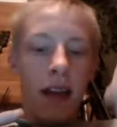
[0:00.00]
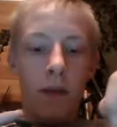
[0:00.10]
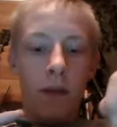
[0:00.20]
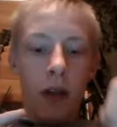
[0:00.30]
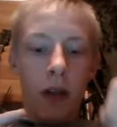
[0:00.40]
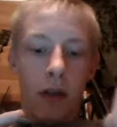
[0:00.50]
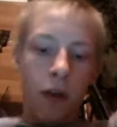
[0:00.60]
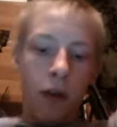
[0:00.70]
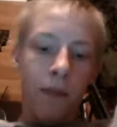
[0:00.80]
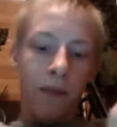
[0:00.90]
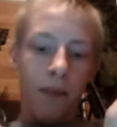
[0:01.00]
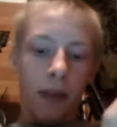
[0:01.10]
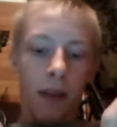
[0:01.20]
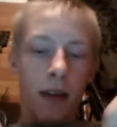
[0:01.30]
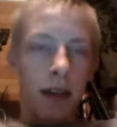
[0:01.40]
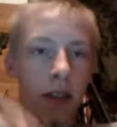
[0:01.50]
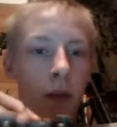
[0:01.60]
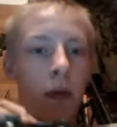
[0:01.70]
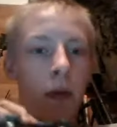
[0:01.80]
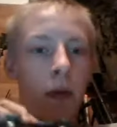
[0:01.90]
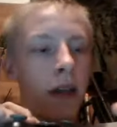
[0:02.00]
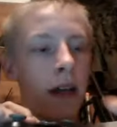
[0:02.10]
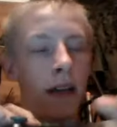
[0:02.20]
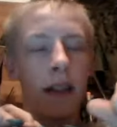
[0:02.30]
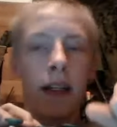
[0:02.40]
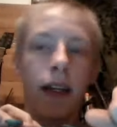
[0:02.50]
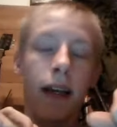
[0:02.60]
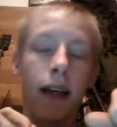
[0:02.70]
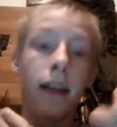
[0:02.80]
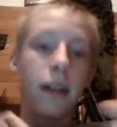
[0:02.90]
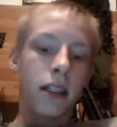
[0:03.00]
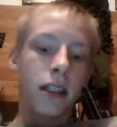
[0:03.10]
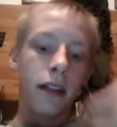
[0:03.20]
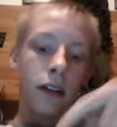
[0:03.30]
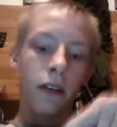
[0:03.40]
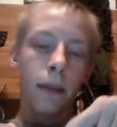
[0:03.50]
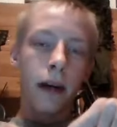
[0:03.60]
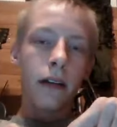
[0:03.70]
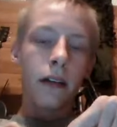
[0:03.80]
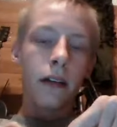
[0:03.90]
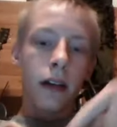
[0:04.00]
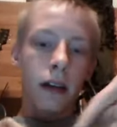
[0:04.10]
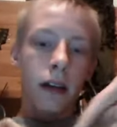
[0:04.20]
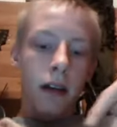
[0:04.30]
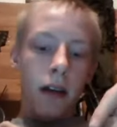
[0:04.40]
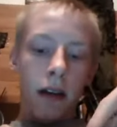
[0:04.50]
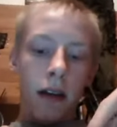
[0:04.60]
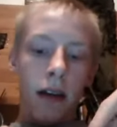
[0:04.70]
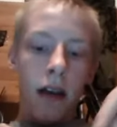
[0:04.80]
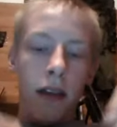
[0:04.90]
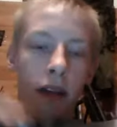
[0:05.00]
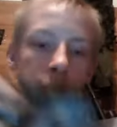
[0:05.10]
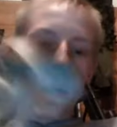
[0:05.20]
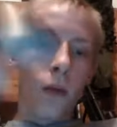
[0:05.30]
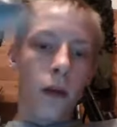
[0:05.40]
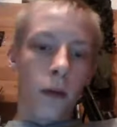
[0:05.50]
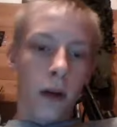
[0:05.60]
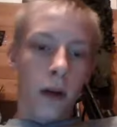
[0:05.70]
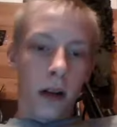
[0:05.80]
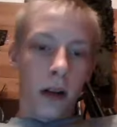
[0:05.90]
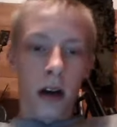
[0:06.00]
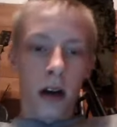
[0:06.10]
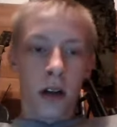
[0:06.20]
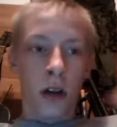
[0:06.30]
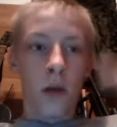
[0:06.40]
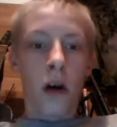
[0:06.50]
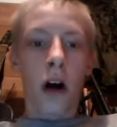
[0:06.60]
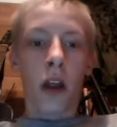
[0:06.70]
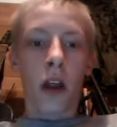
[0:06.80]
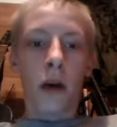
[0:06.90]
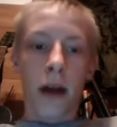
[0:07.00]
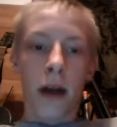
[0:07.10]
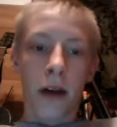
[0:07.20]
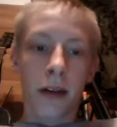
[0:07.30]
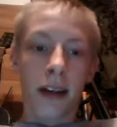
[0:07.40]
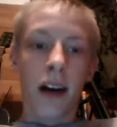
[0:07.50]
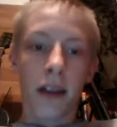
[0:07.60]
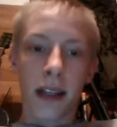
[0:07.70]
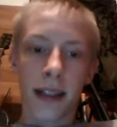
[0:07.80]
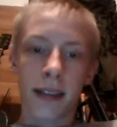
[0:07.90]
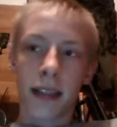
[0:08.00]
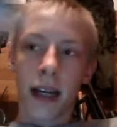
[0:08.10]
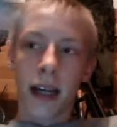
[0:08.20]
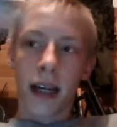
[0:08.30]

what you do is you put the LED in the center of the button, and then you will hot glue all the way around on the inside